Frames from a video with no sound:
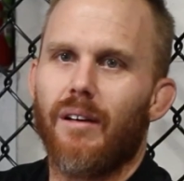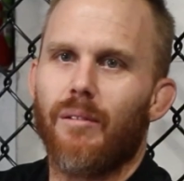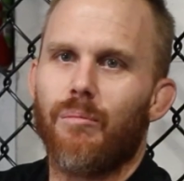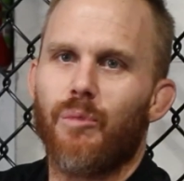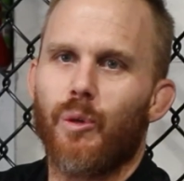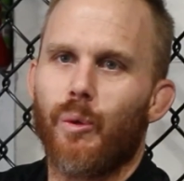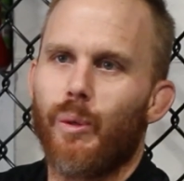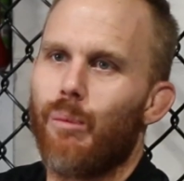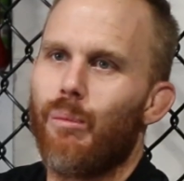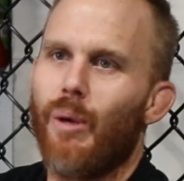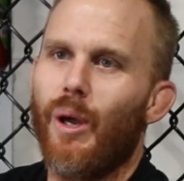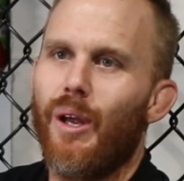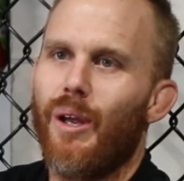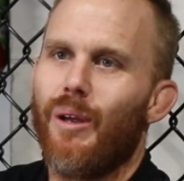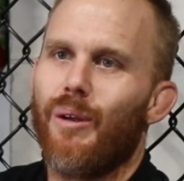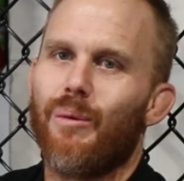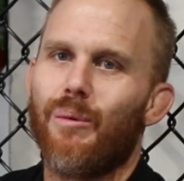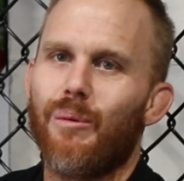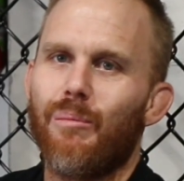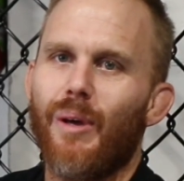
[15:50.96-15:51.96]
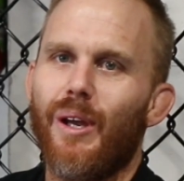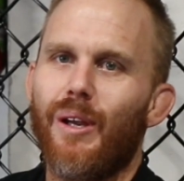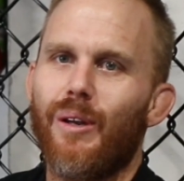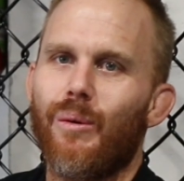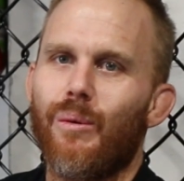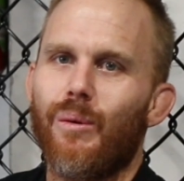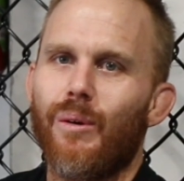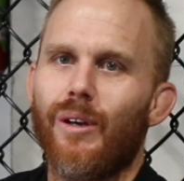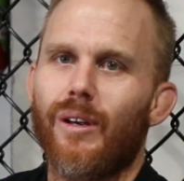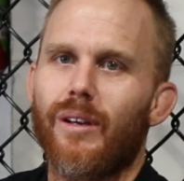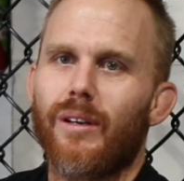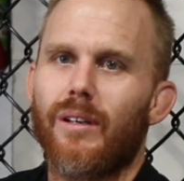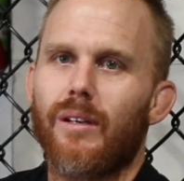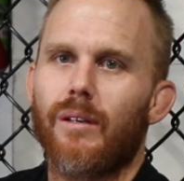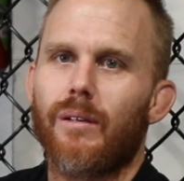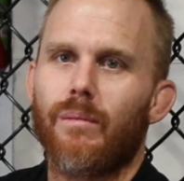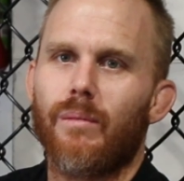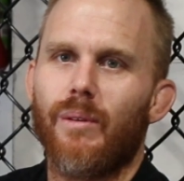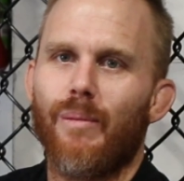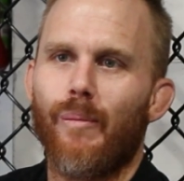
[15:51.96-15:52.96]
But we made it work.
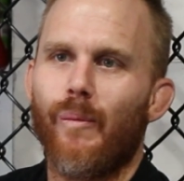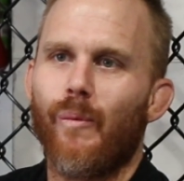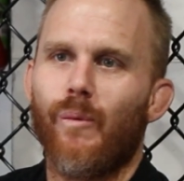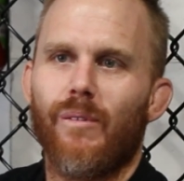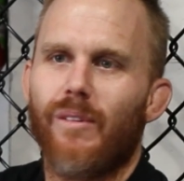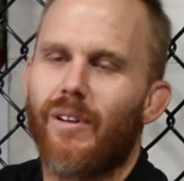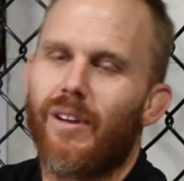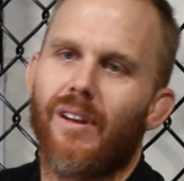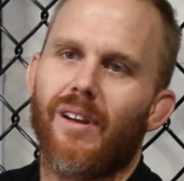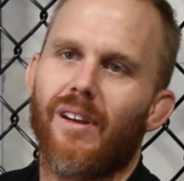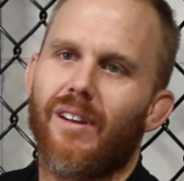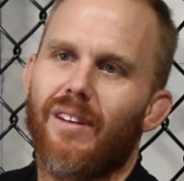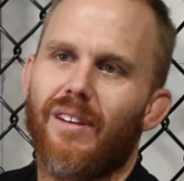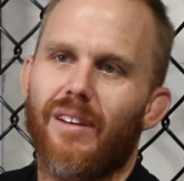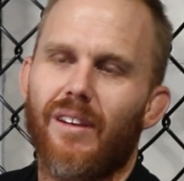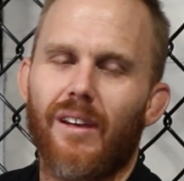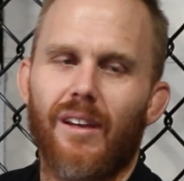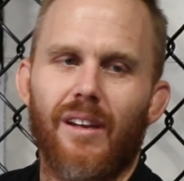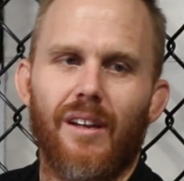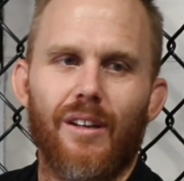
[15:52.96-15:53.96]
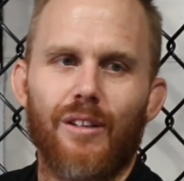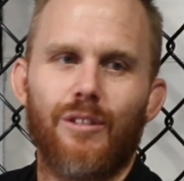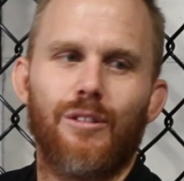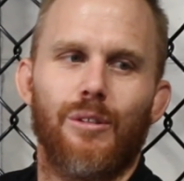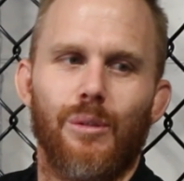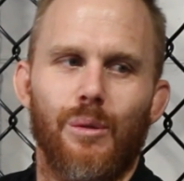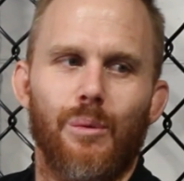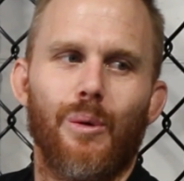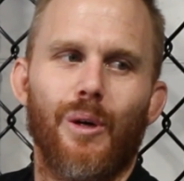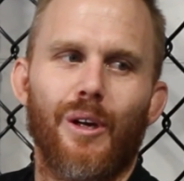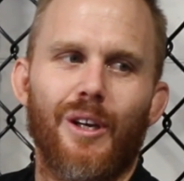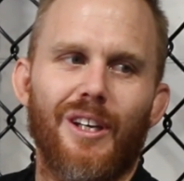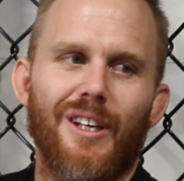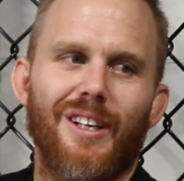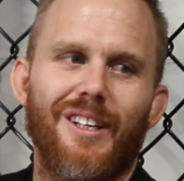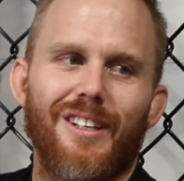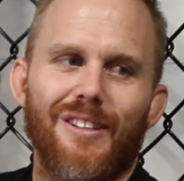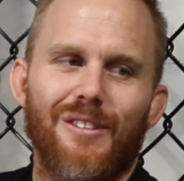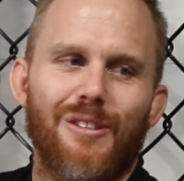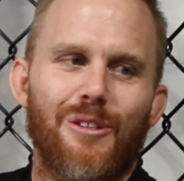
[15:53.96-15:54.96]
And it's still working.
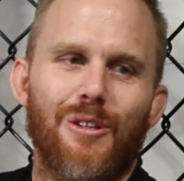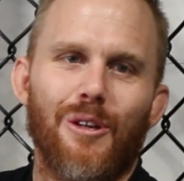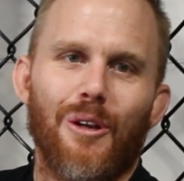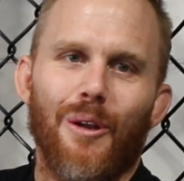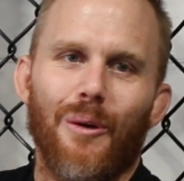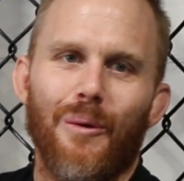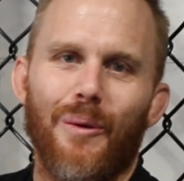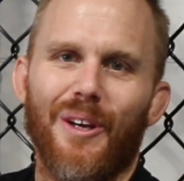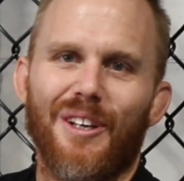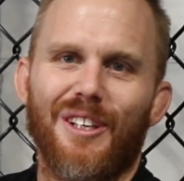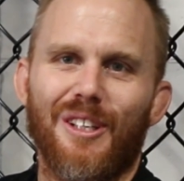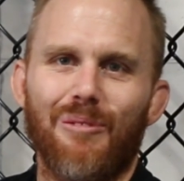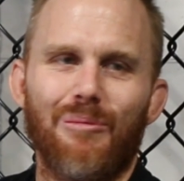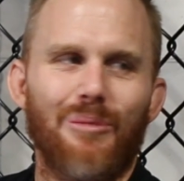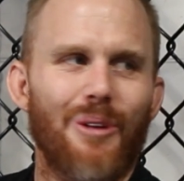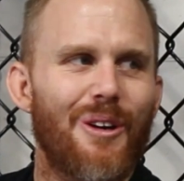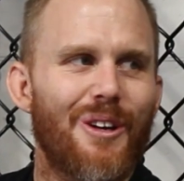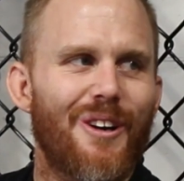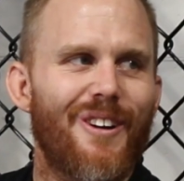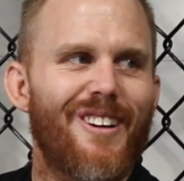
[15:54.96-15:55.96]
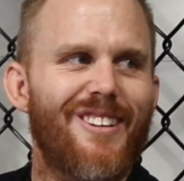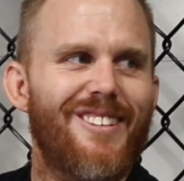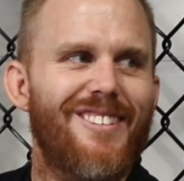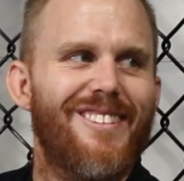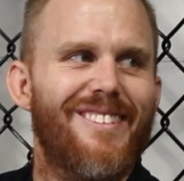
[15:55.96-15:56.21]
It's still a work in progress.